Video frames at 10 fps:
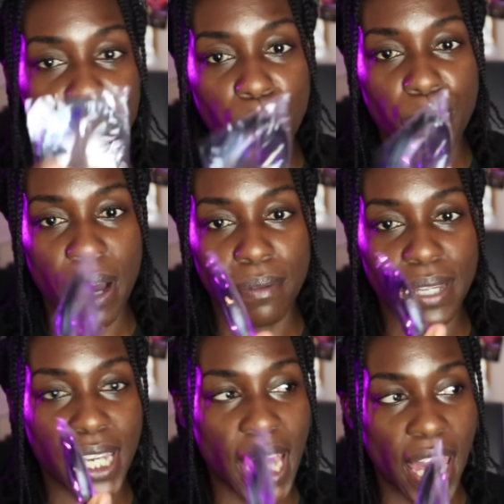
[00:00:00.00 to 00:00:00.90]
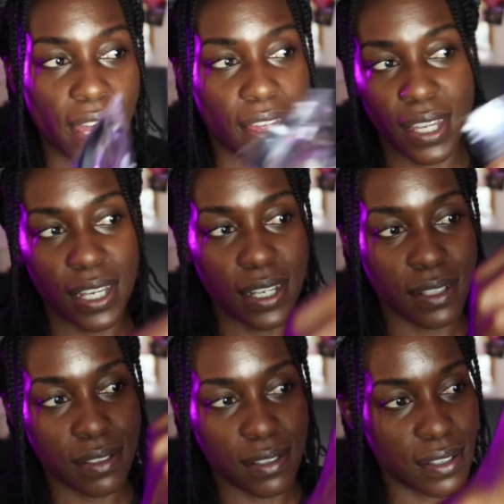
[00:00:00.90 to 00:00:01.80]
you could probably get
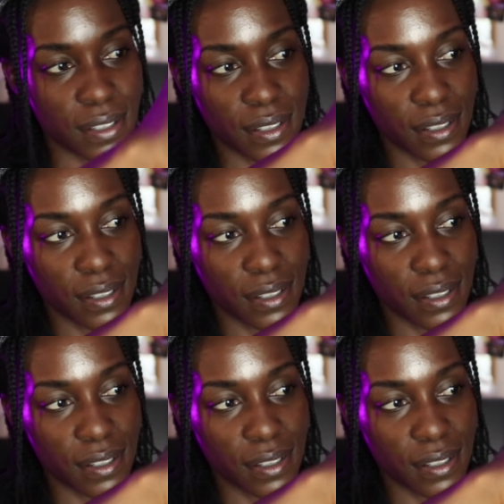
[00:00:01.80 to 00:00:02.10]
these.